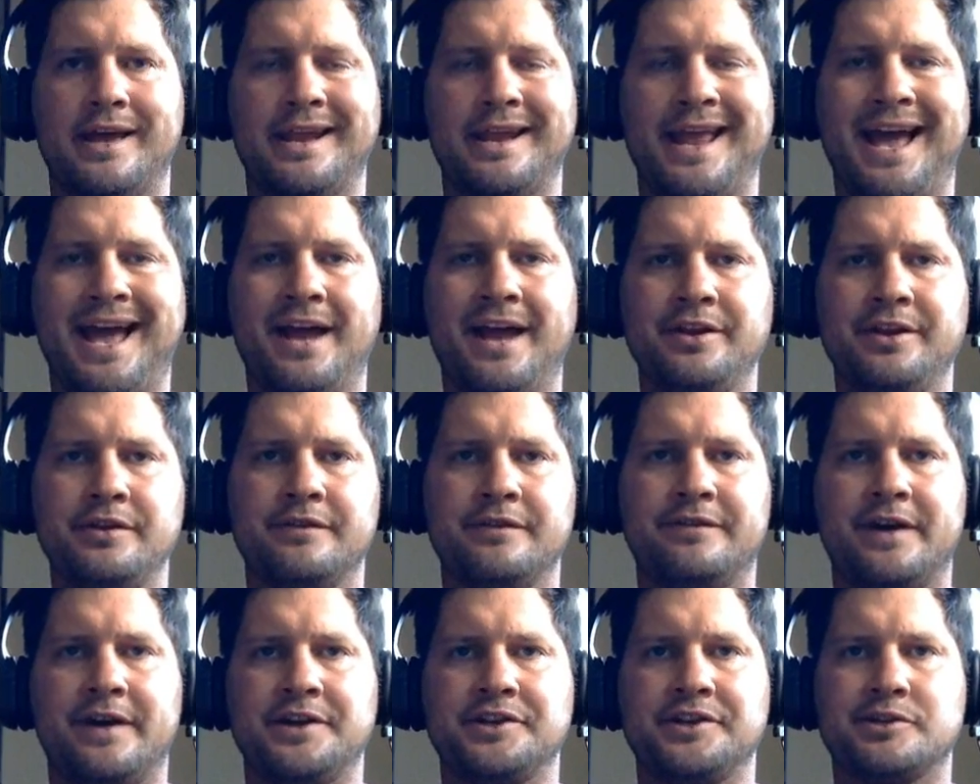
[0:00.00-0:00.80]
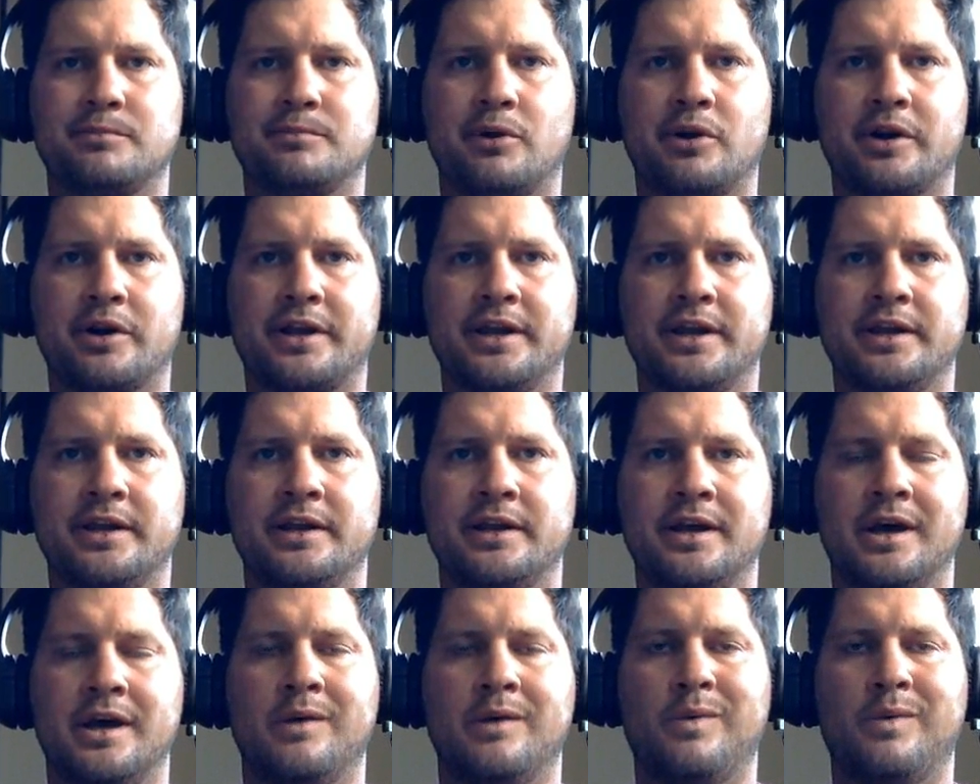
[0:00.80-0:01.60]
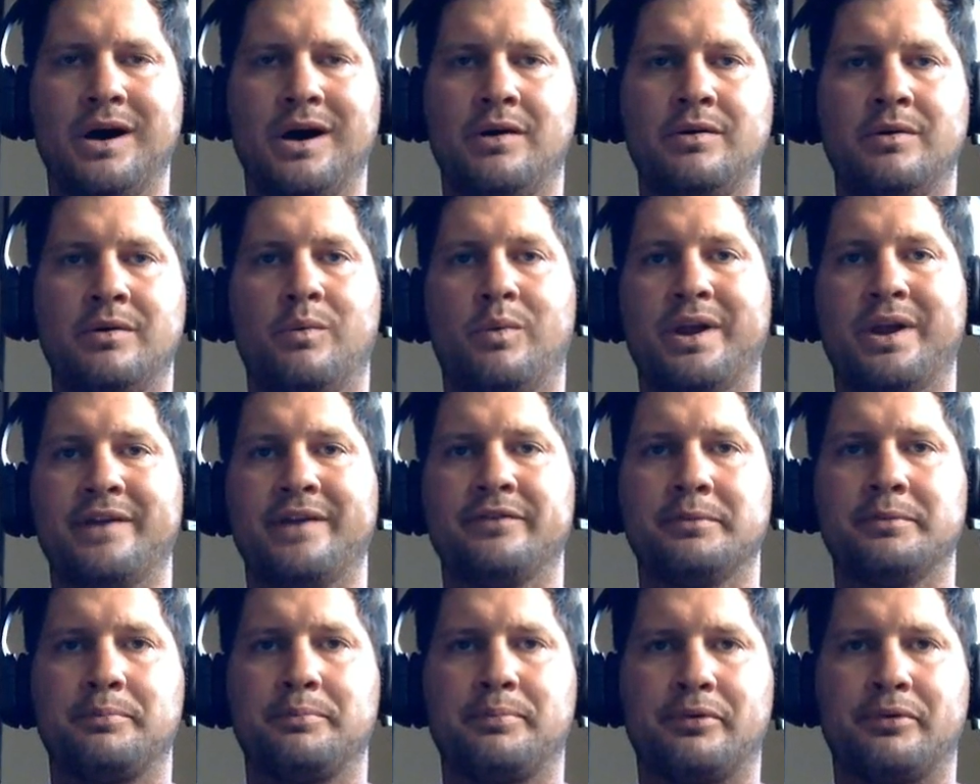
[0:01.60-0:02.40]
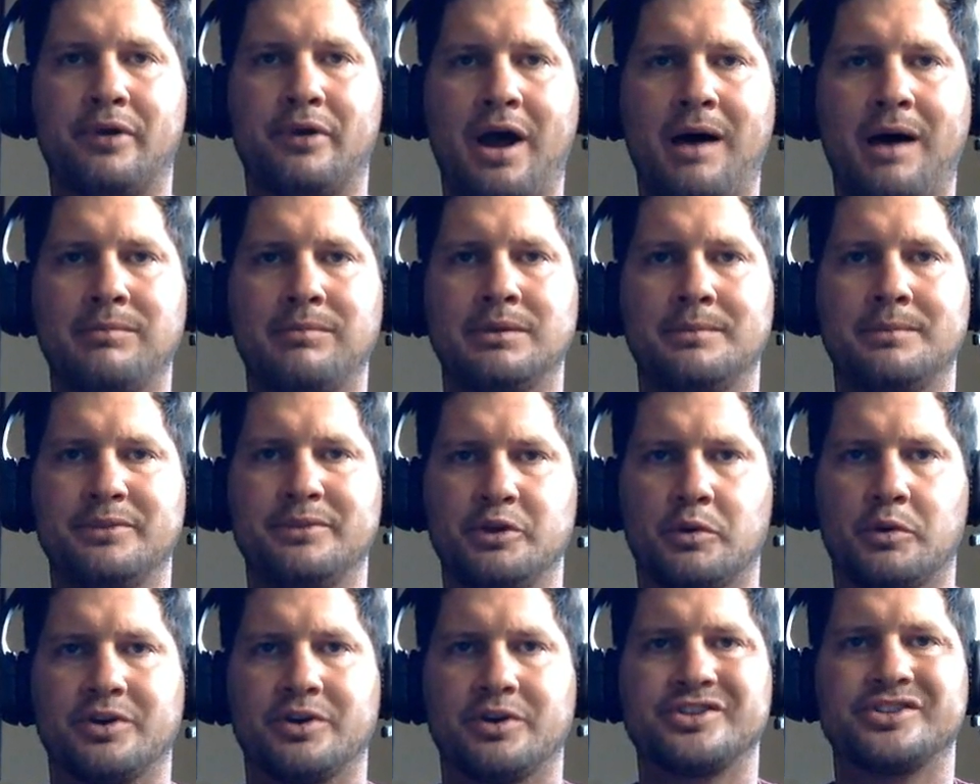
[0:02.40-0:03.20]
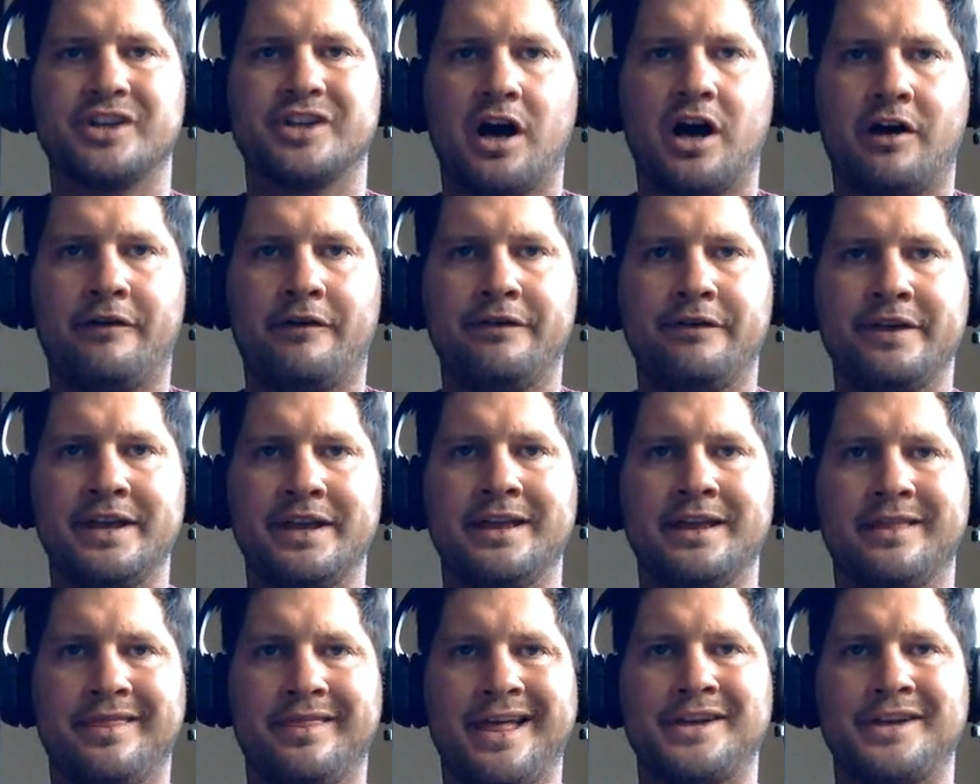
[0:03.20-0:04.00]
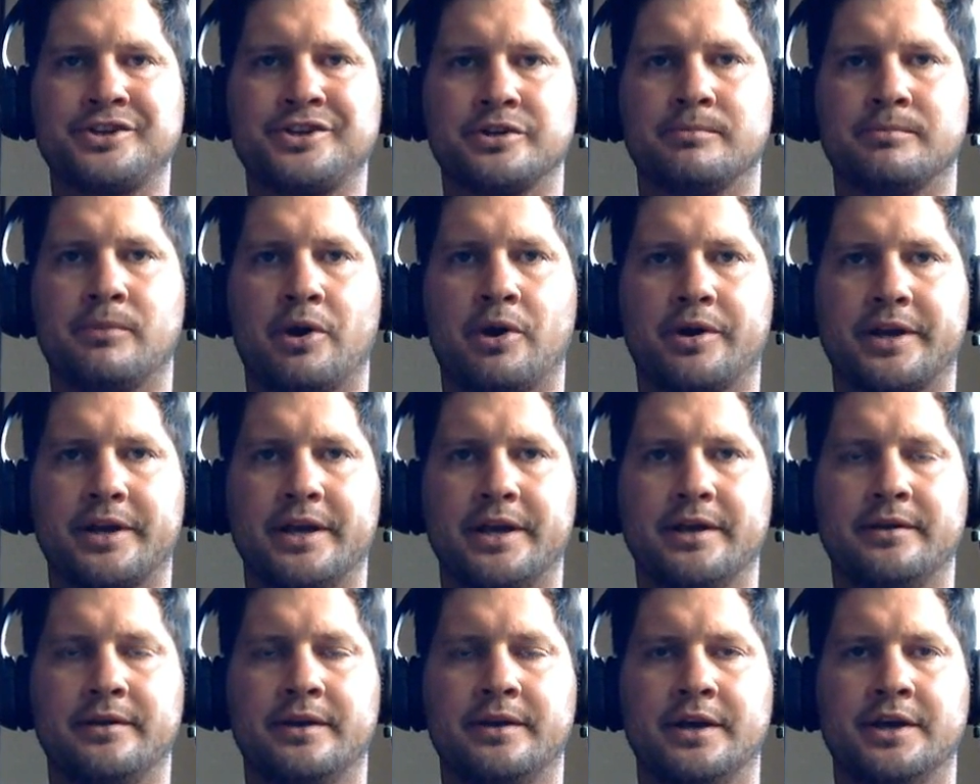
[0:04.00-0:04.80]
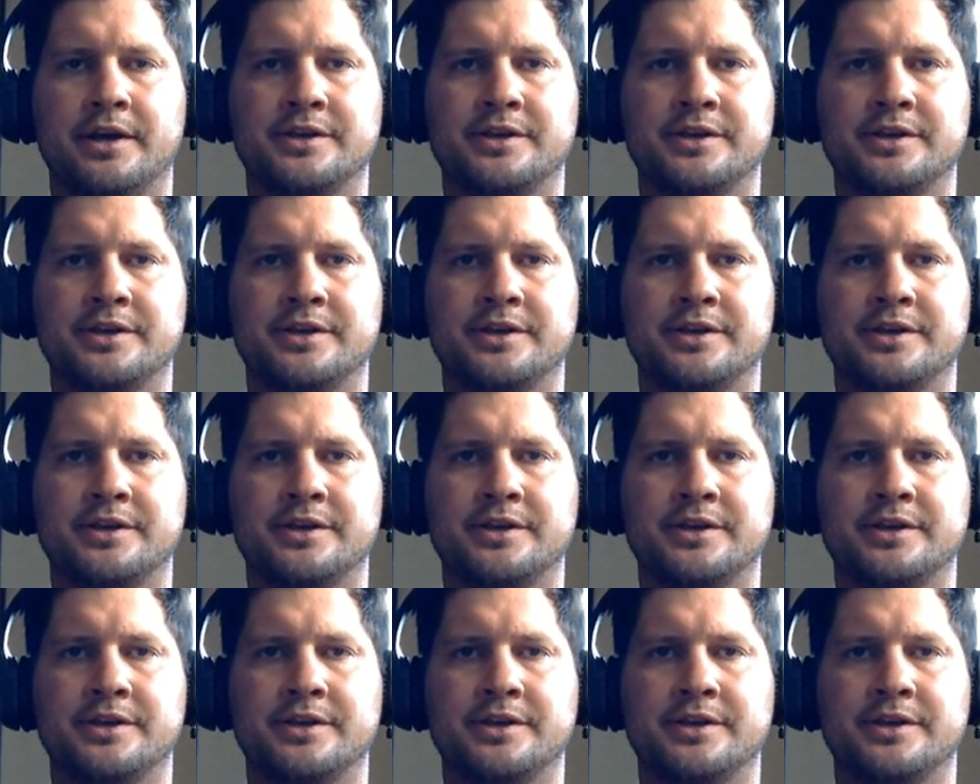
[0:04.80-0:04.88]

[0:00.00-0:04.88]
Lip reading: And how do you find your market? Well, whatever problem you are solving, that's your market.